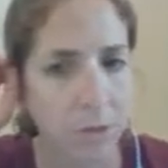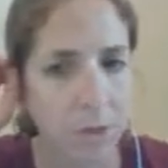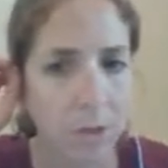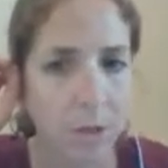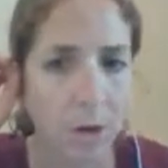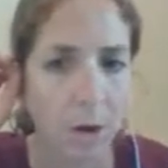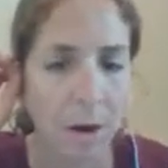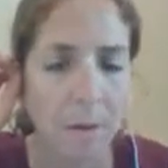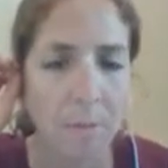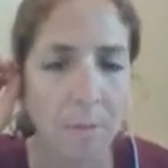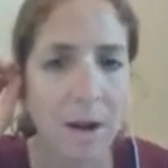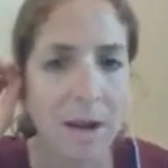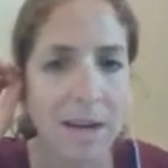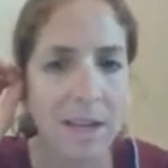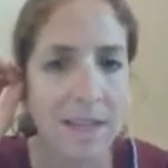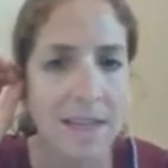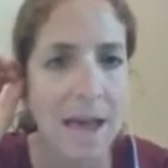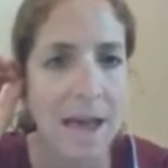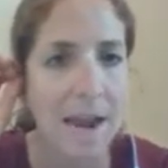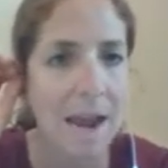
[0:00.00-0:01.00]
So I'm
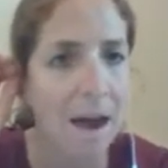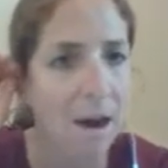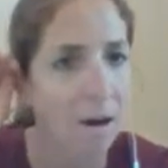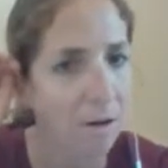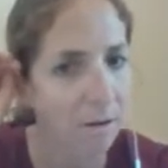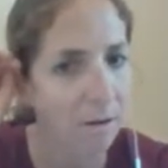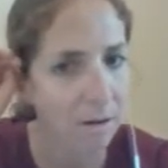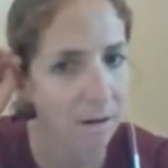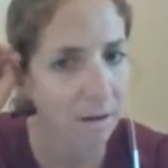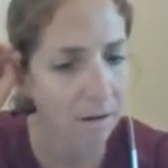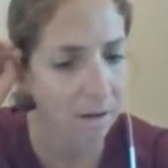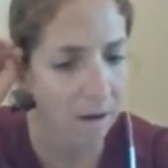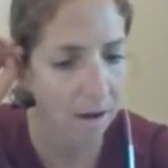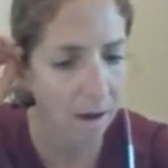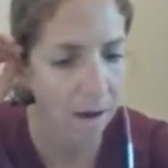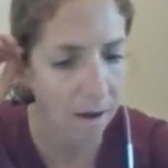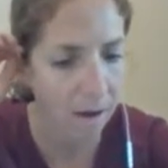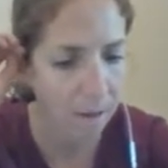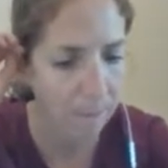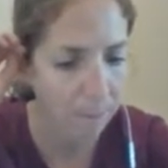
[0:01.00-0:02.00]
writing that out.
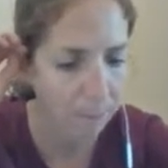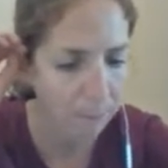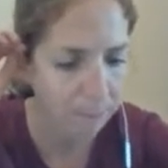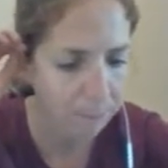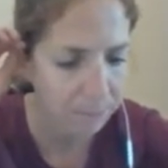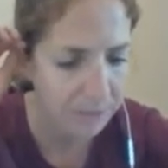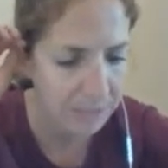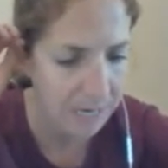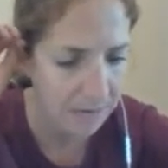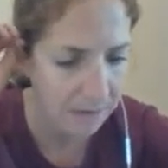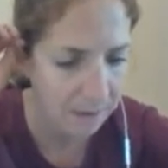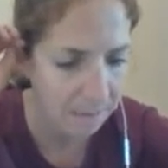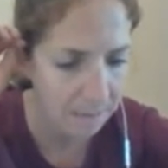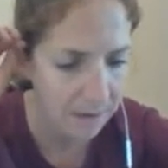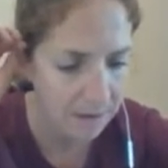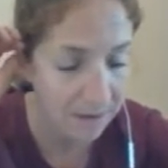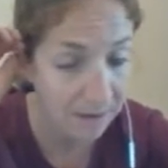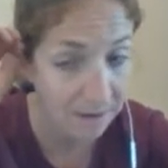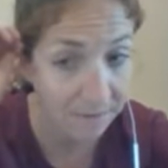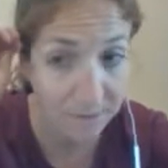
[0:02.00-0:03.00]
Take a
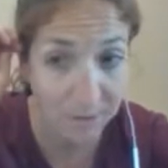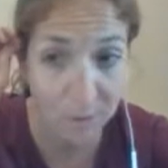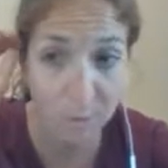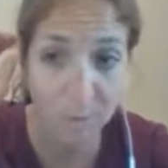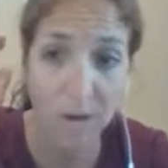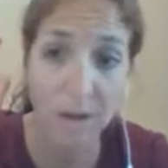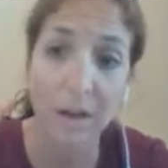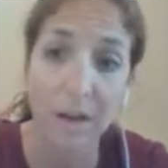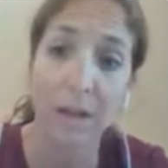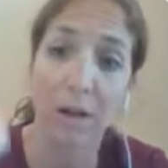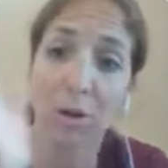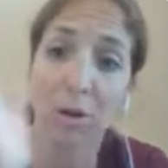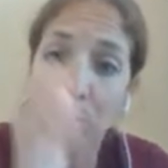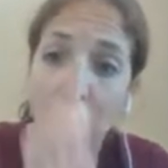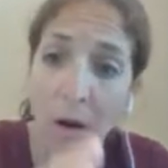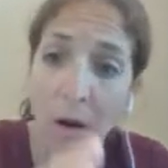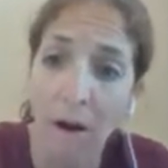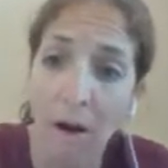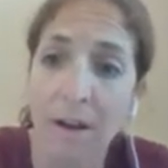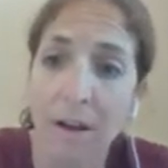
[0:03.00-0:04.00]
minute if you want,
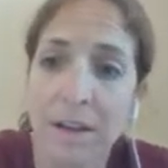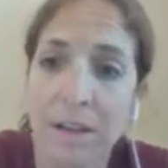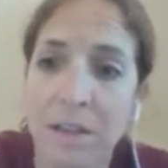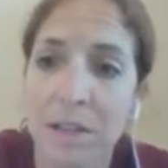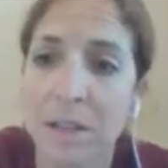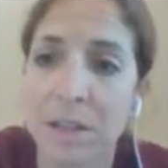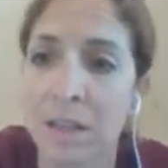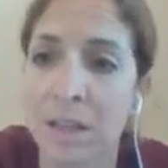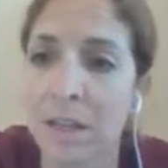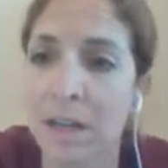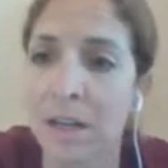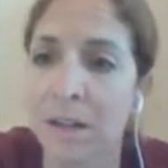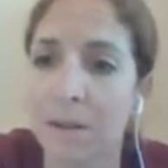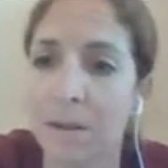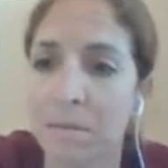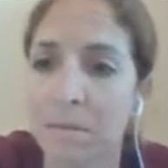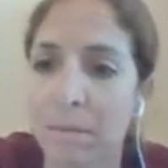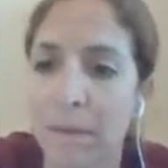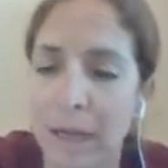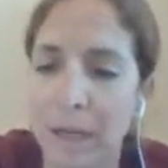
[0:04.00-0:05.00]
pause,
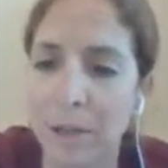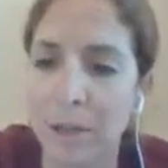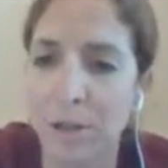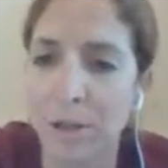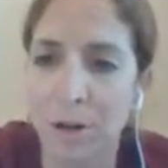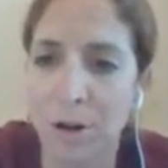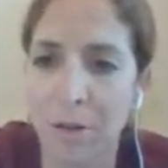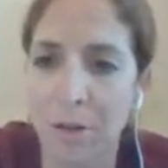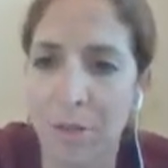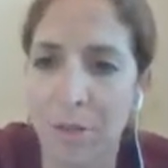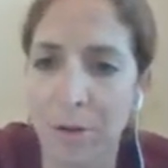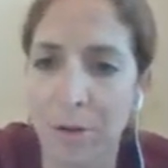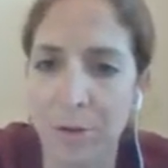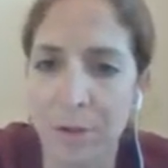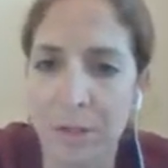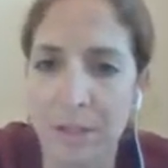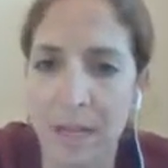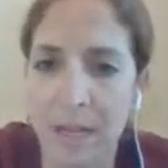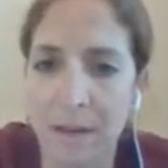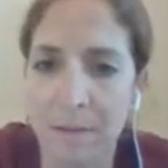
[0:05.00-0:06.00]
make sure those
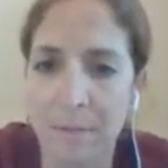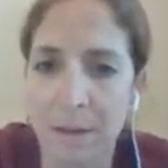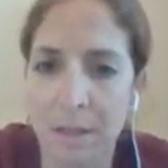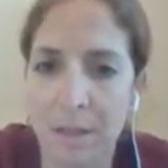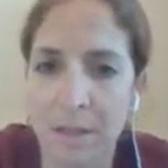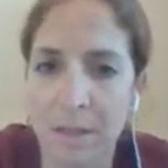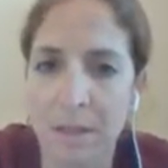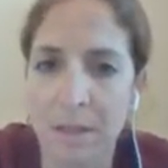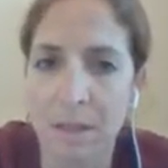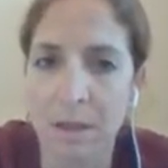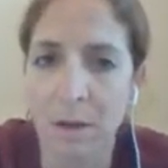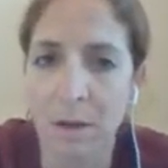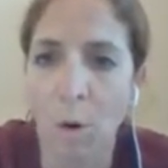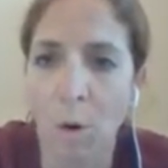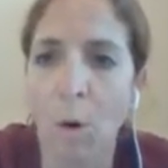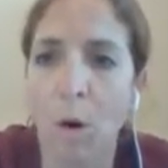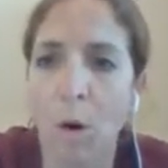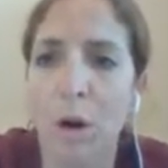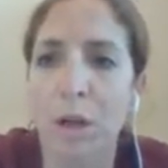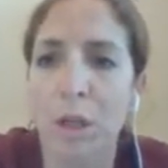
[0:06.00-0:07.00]
statements
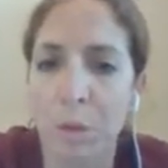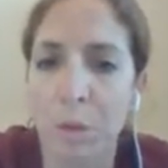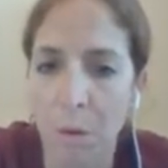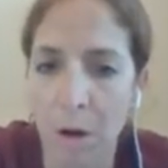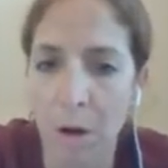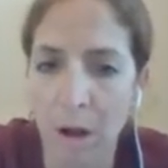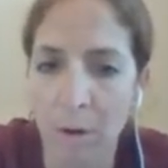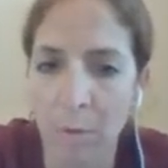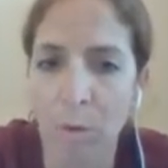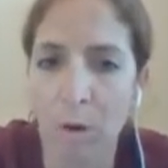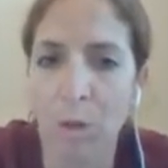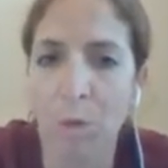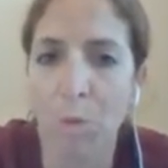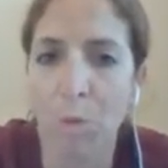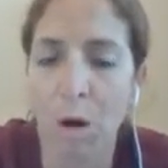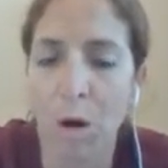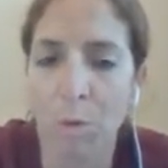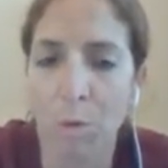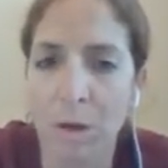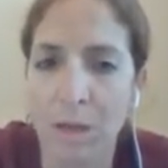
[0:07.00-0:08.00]
correspond with
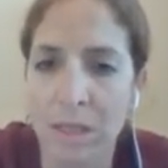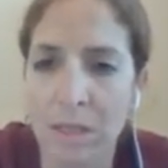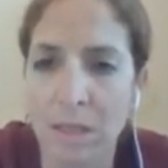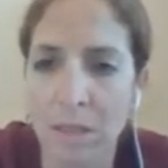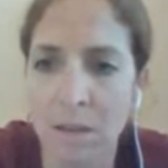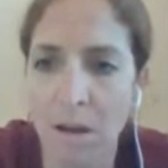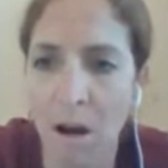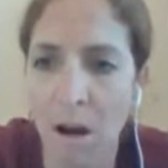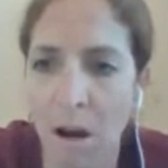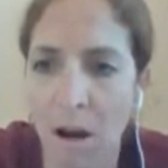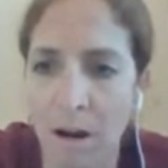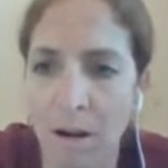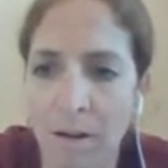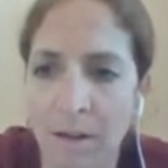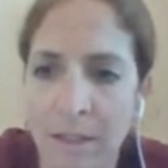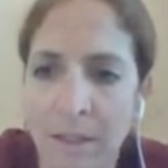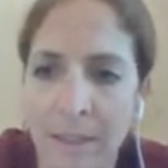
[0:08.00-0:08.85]
what we saw,